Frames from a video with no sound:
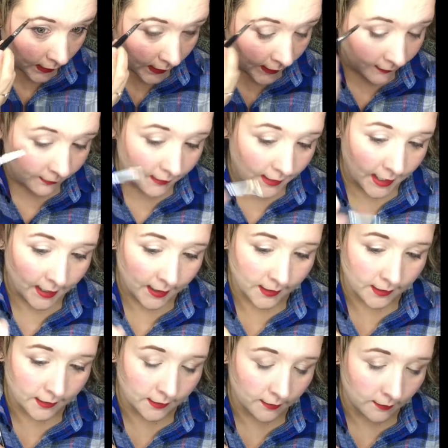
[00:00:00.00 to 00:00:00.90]
And
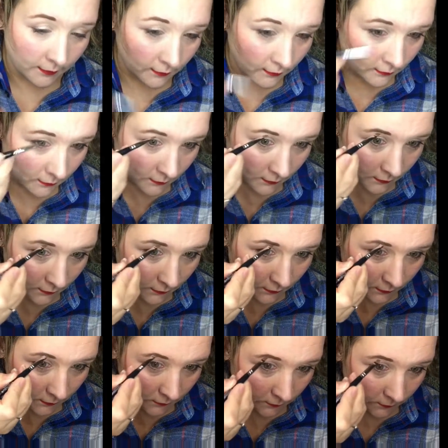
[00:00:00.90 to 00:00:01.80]
then
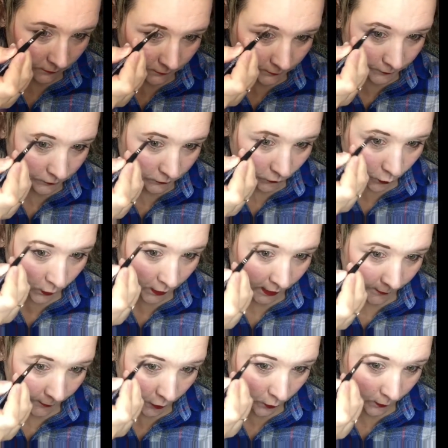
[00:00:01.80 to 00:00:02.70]
what
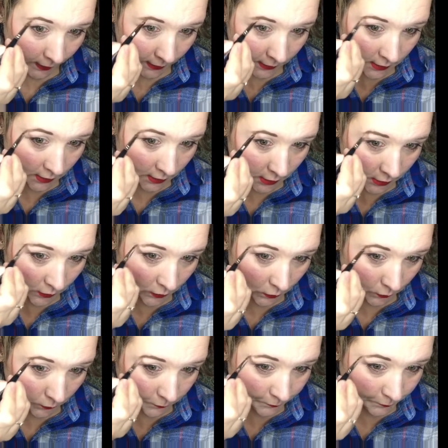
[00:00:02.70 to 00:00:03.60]
I'm going to
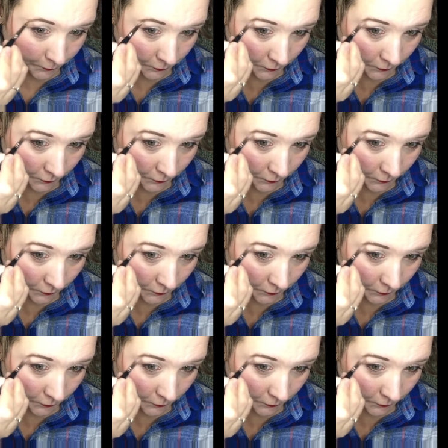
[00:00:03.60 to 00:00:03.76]
do